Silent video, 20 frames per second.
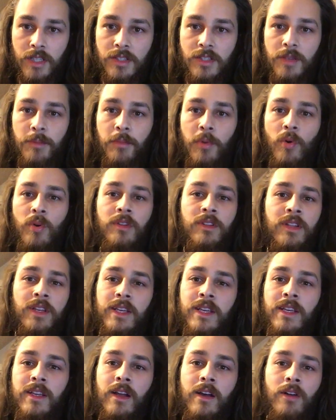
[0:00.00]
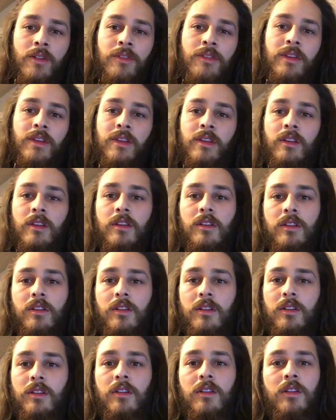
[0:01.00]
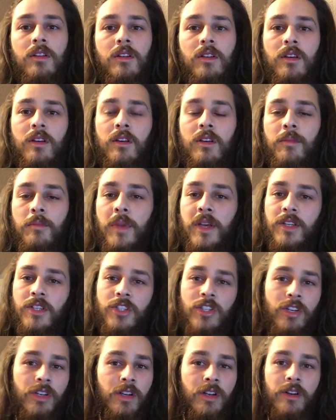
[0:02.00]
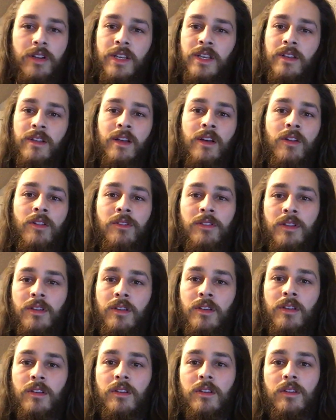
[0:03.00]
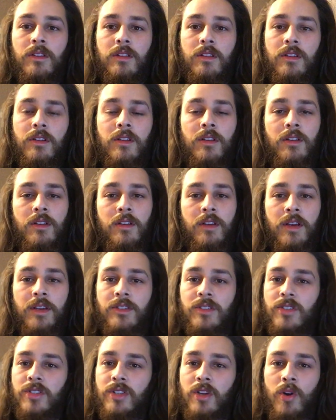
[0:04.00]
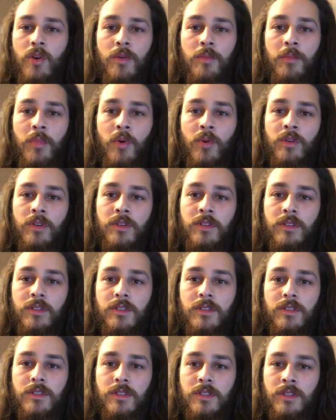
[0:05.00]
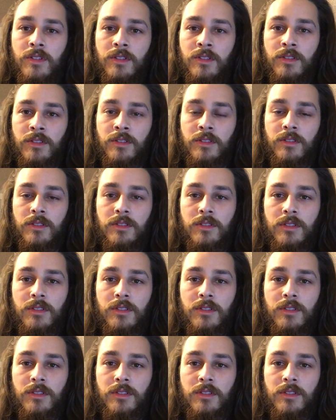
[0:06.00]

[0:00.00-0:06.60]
It's important to eat healthy. Make sure you're eating healthy. It's so important to